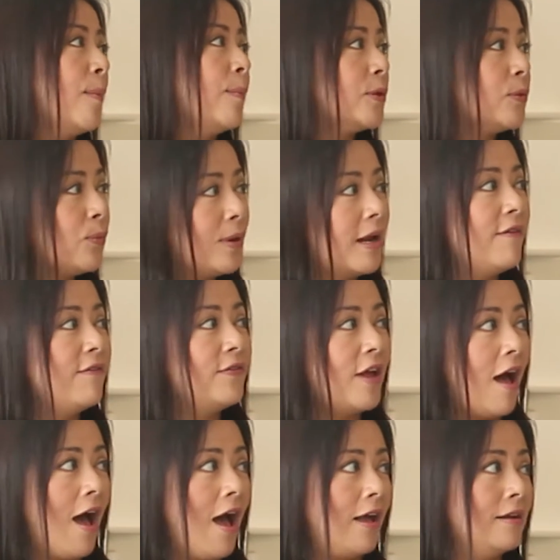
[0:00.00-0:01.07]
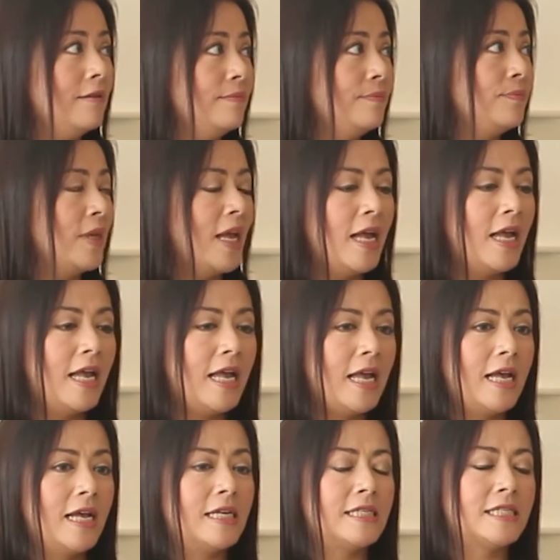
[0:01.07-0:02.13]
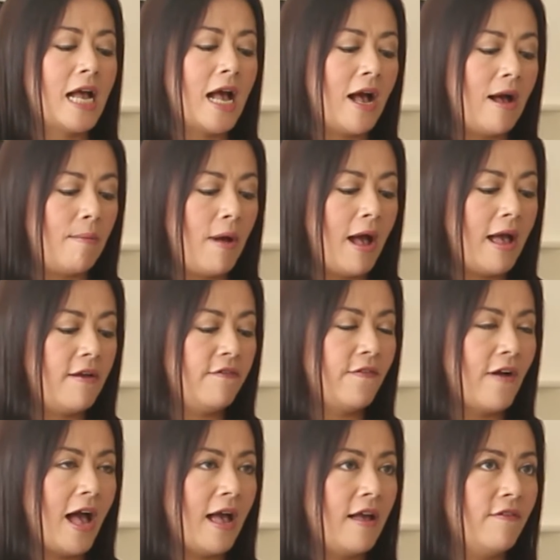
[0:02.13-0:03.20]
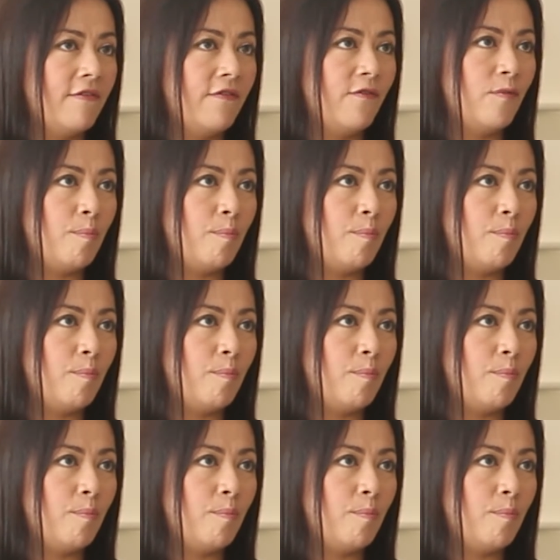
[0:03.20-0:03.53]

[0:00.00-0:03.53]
But what I've done is I've